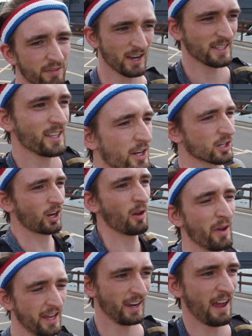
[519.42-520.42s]
have less than a
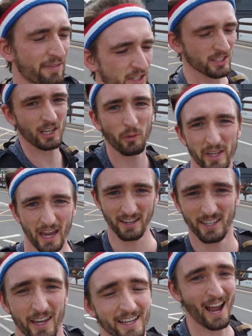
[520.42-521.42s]
kilometre left until we
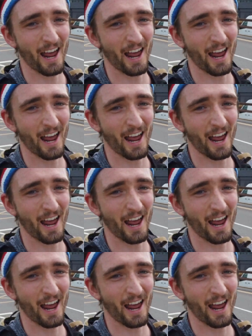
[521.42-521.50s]
get to